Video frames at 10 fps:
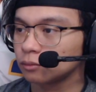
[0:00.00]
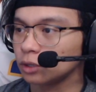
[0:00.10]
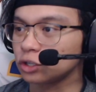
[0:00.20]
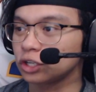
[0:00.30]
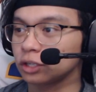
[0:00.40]

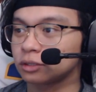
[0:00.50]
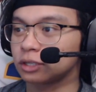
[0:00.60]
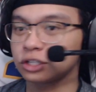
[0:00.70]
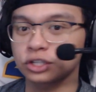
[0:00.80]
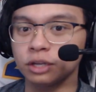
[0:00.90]
Oh, she
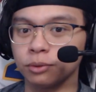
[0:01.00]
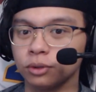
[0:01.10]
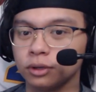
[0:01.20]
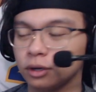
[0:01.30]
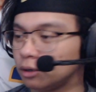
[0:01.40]
touched the nipple.
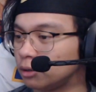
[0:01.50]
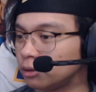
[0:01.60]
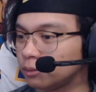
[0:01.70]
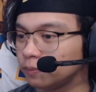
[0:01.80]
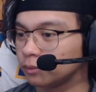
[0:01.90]

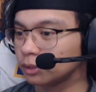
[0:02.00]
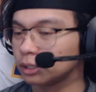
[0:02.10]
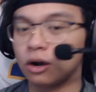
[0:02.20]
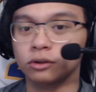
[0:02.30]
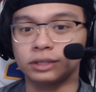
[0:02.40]

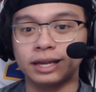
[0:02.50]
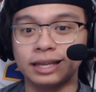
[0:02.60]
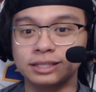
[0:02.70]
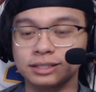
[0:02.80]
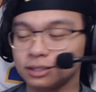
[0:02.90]
Oh,
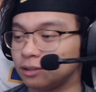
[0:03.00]
that's